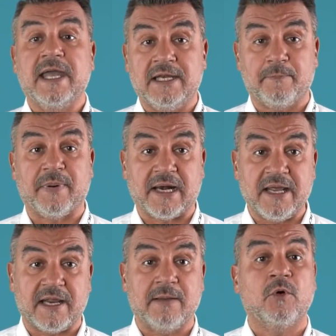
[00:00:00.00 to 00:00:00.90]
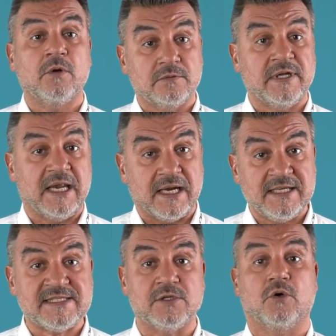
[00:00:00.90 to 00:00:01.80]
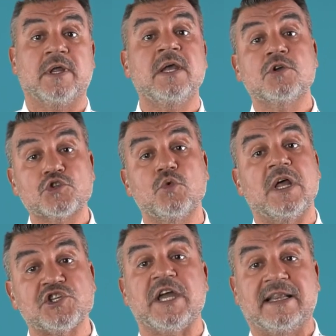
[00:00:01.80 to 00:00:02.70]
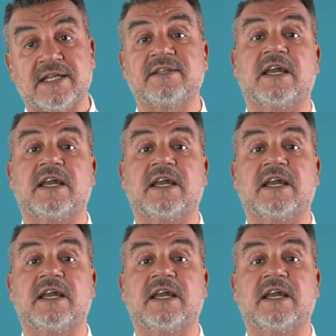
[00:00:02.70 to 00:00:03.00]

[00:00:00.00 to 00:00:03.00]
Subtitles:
We will discuss this later in the lesson on feed selection.